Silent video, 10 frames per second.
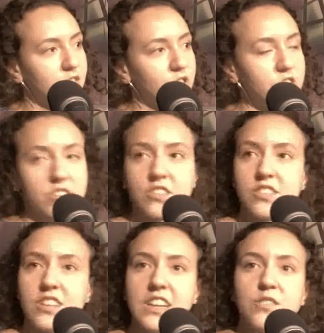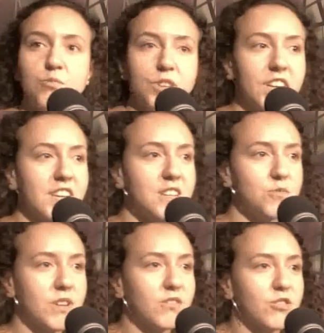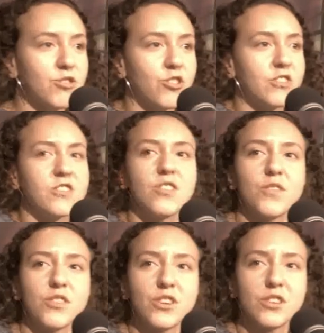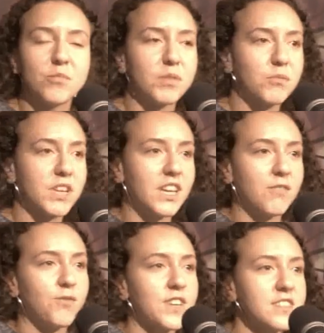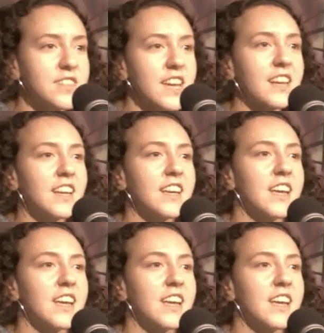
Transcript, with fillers: just it's working as well. The shot's not very good, but we can fix that.